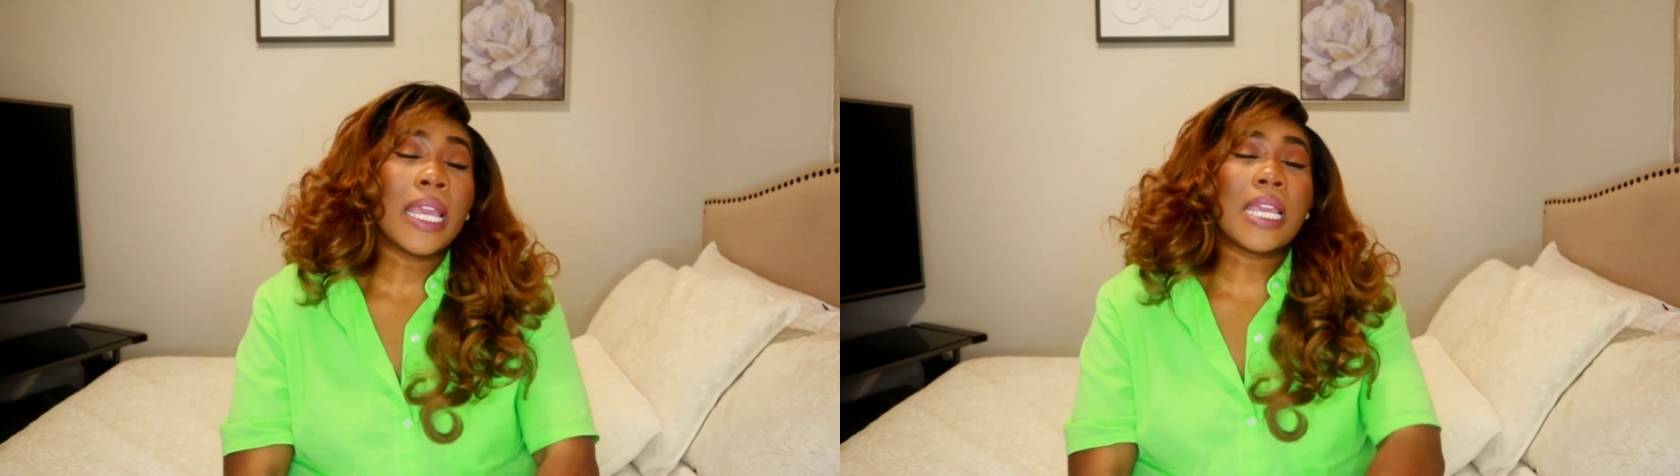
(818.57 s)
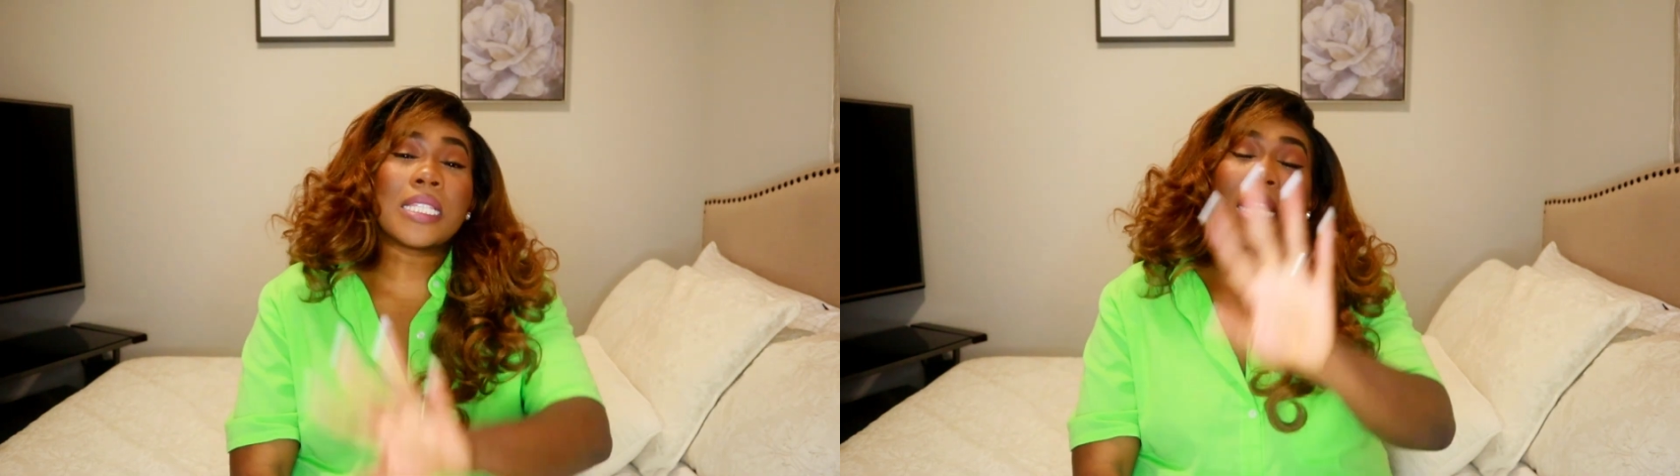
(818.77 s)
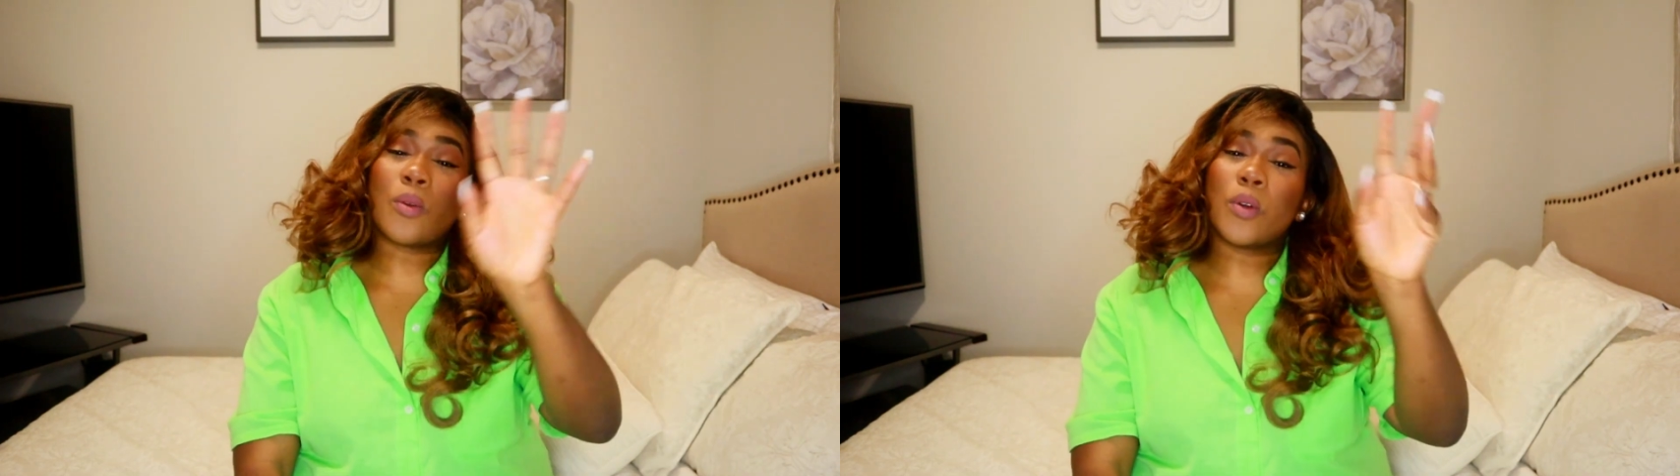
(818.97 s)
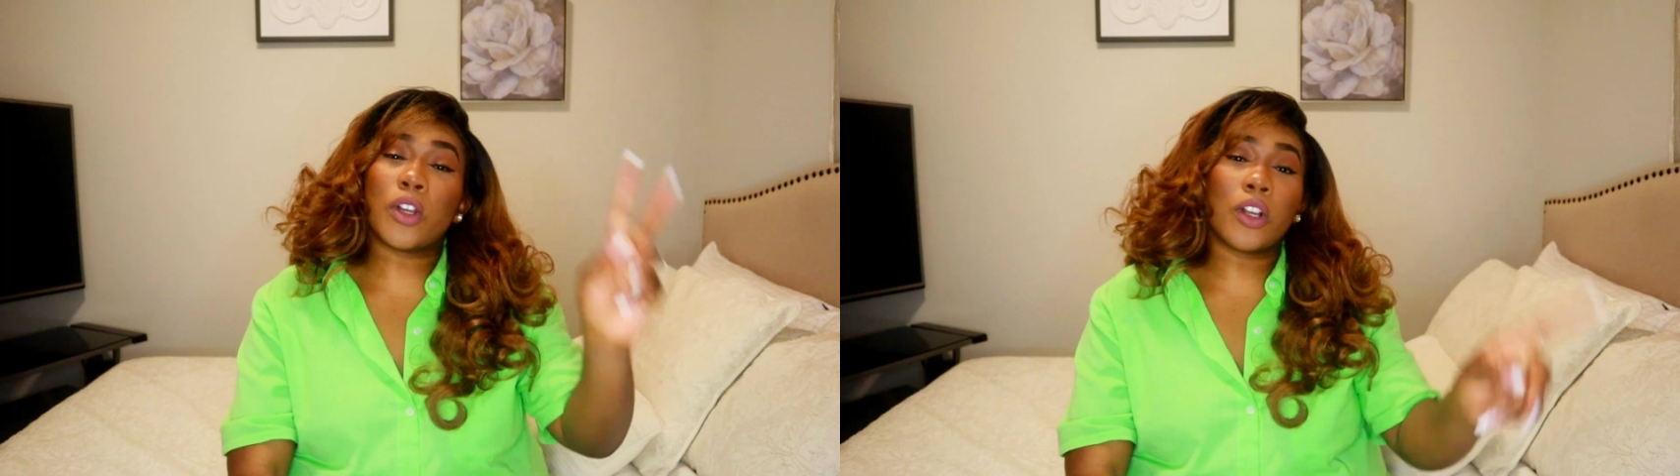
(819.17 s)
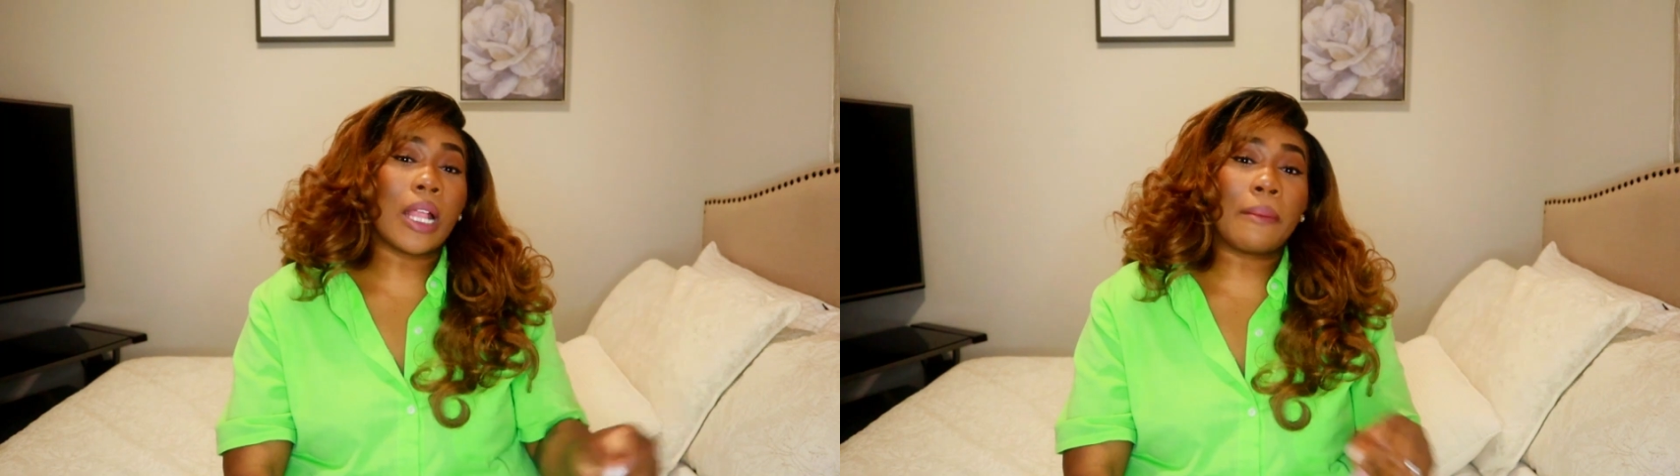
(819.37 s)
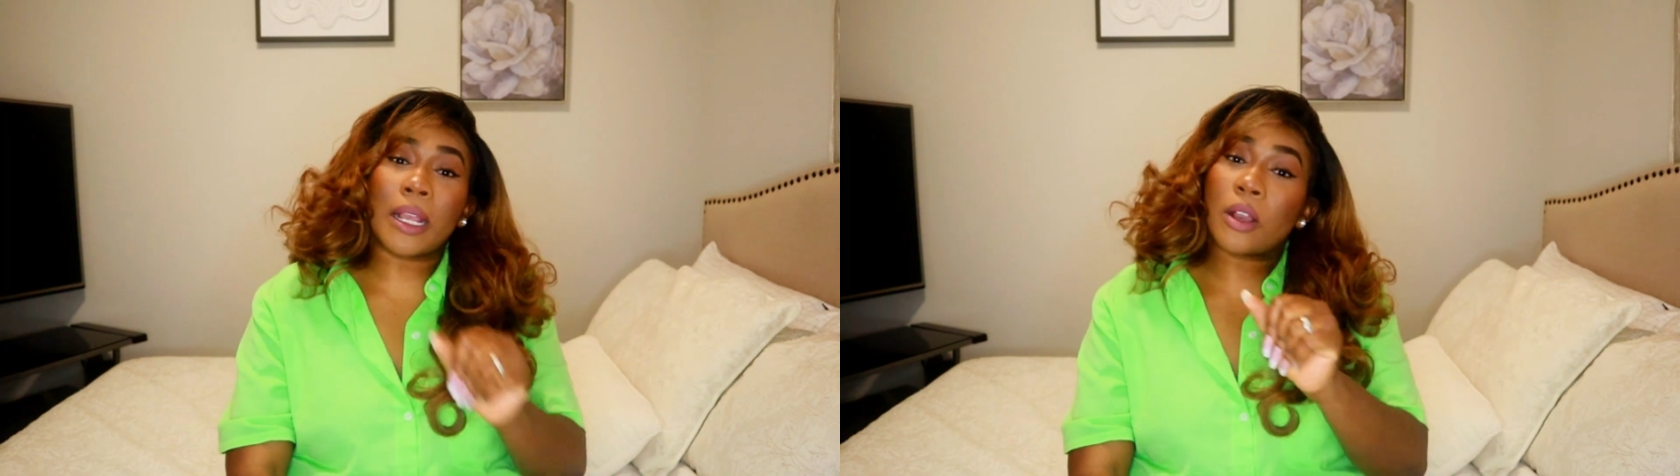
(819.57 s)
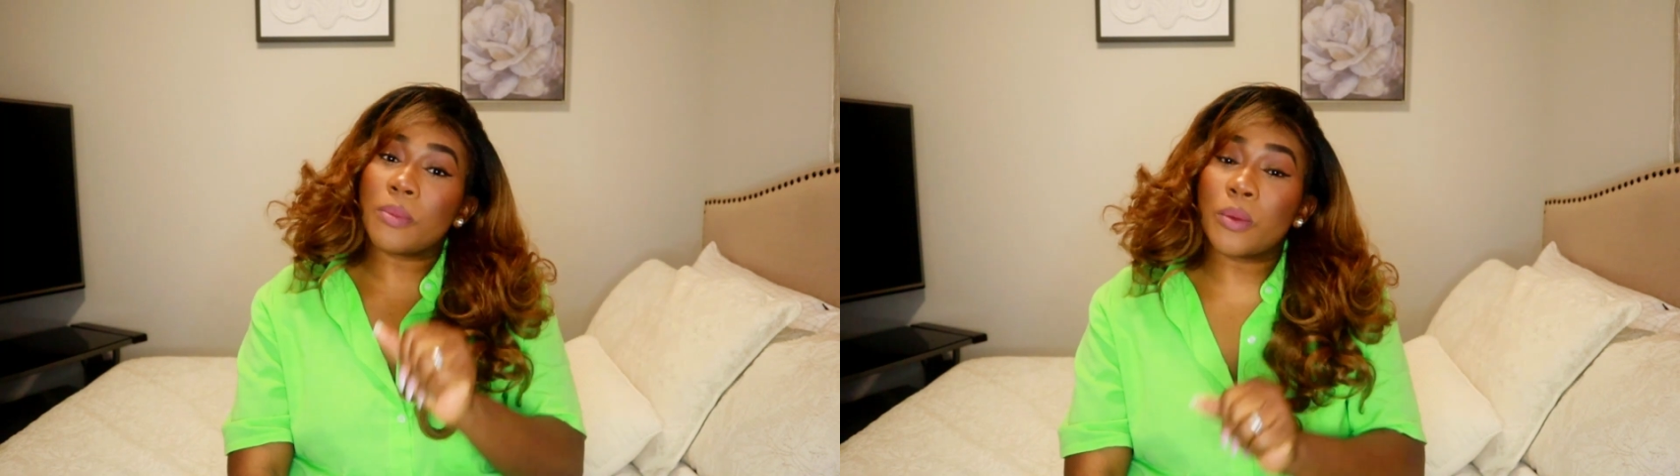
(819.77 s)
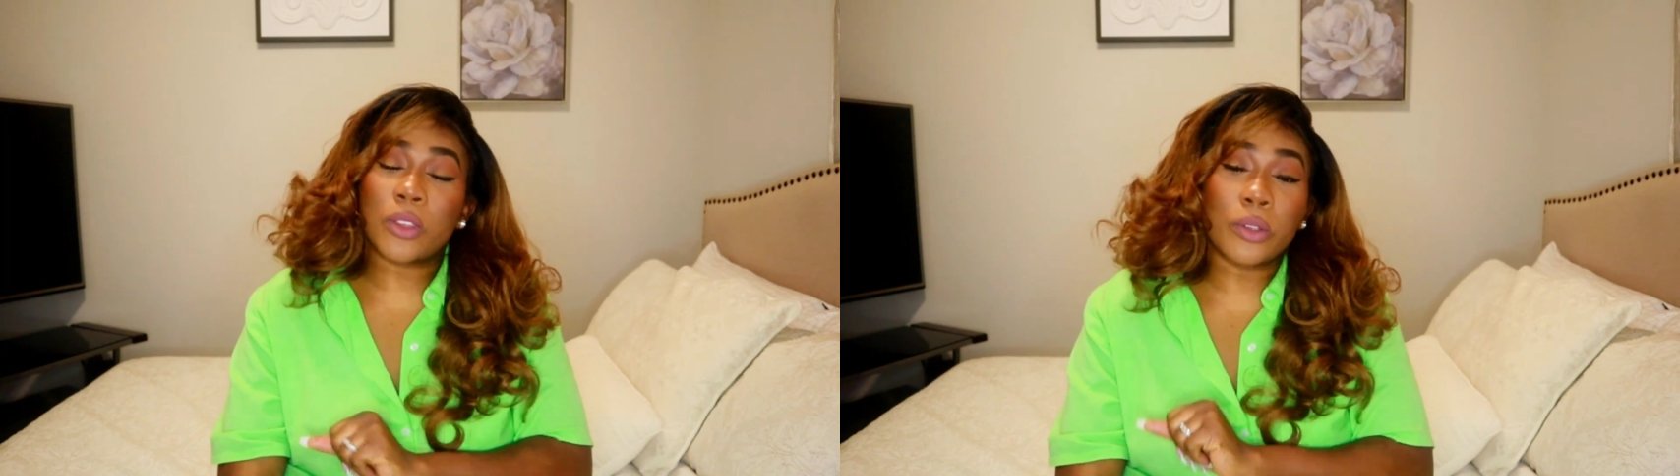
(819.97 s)
He's like, well, girl, I'm not gonna
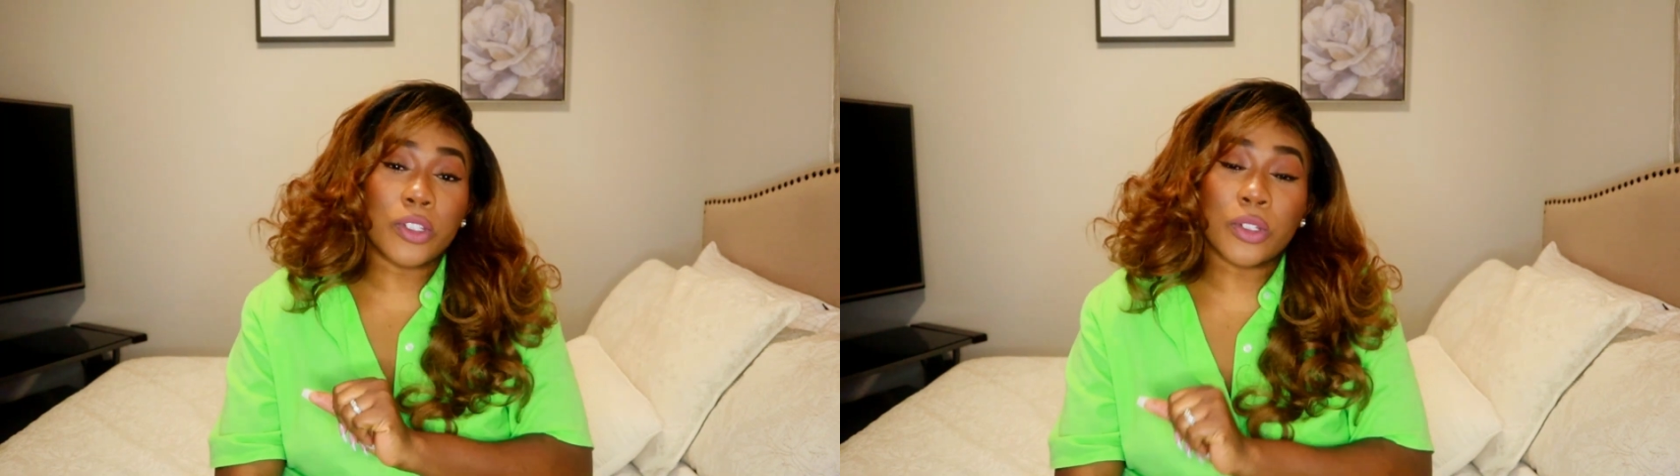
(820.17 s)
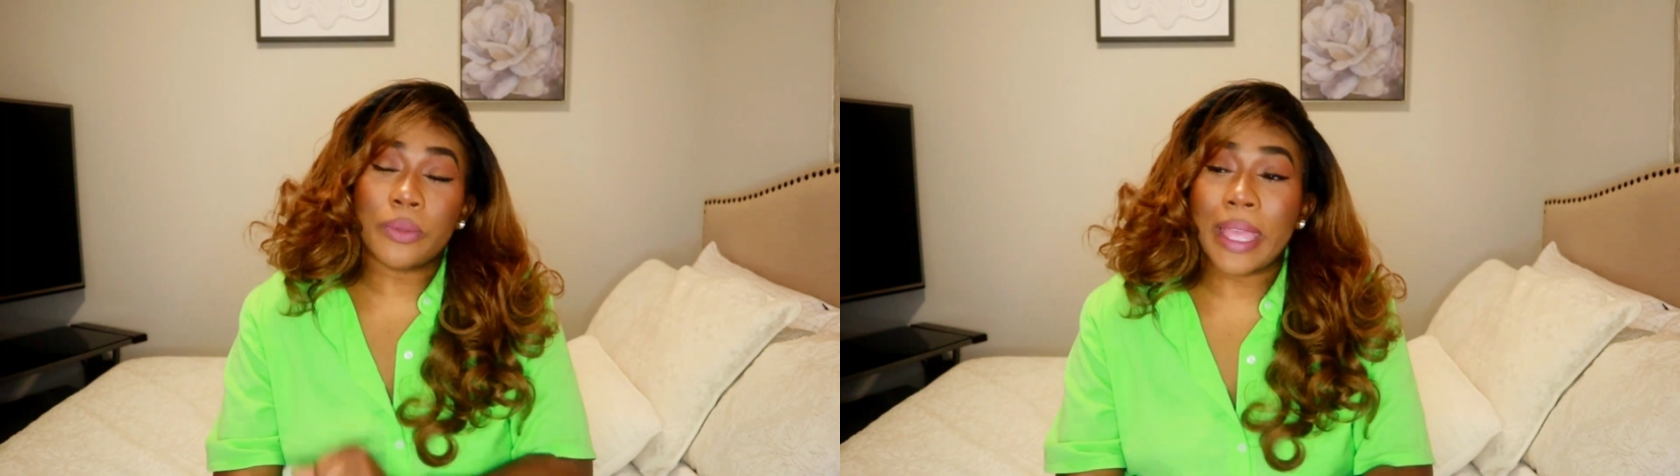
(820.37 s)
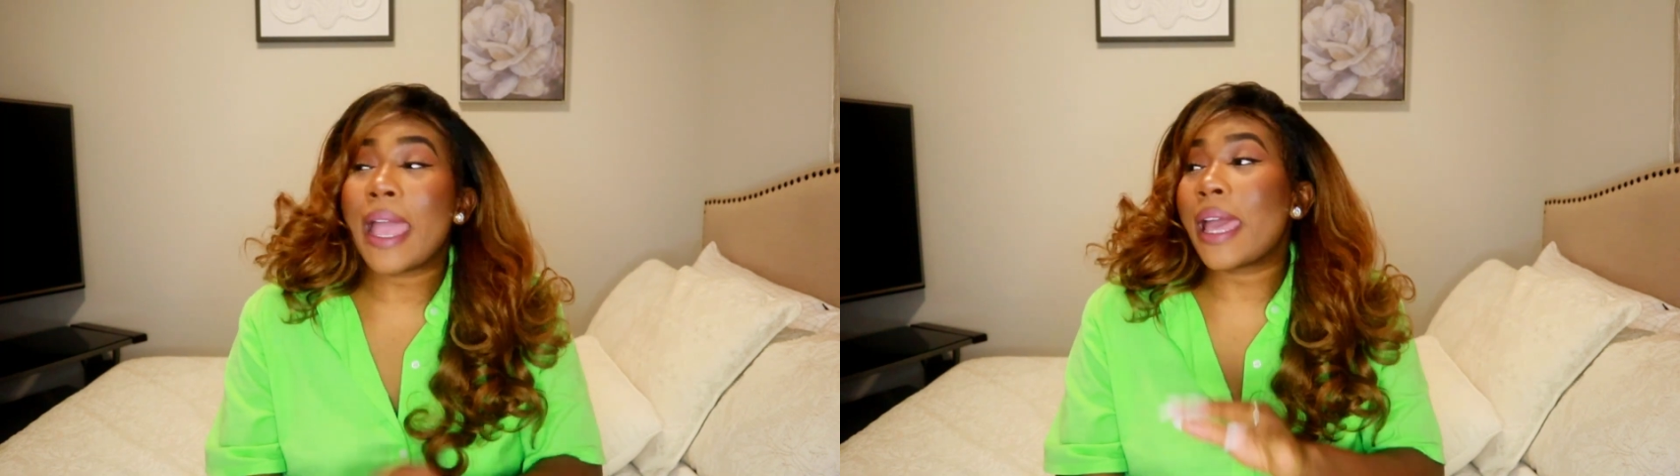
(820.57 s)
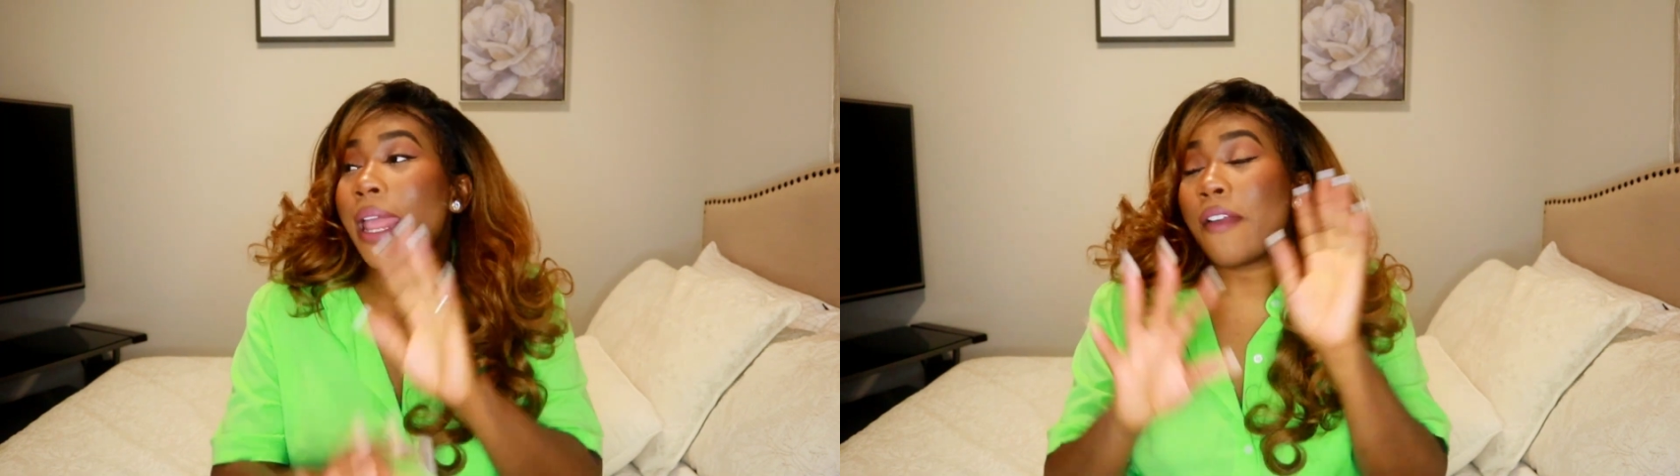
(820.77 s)
be with you to do that.